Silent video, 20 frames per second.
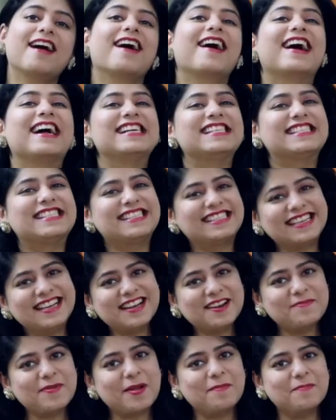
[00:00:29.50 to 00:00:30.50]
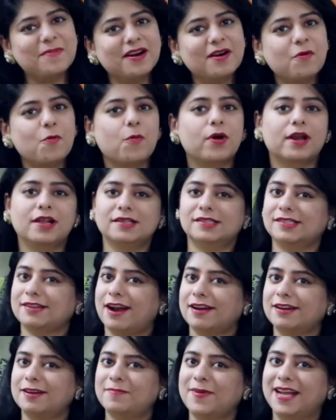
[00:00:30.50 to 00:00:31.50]
I still remember when I
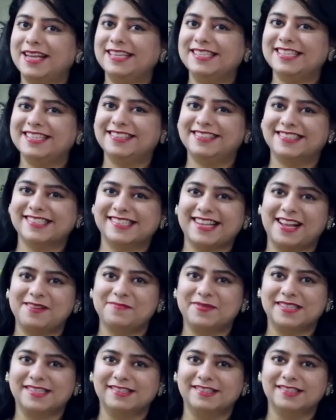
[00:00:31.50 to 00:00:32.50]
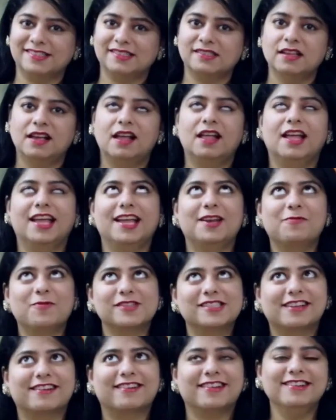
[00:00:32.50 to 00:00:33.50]
started my interior design business. It was
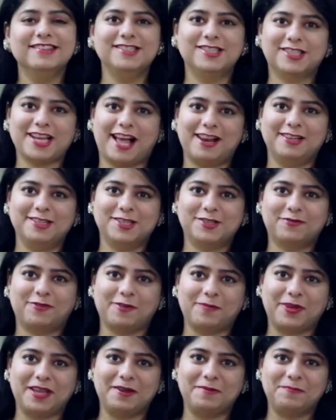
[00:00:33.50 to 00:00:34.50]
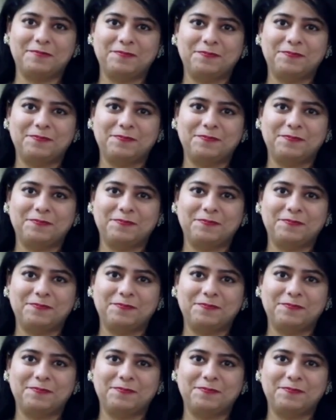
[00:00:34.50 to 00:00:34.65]
a real challenge for me.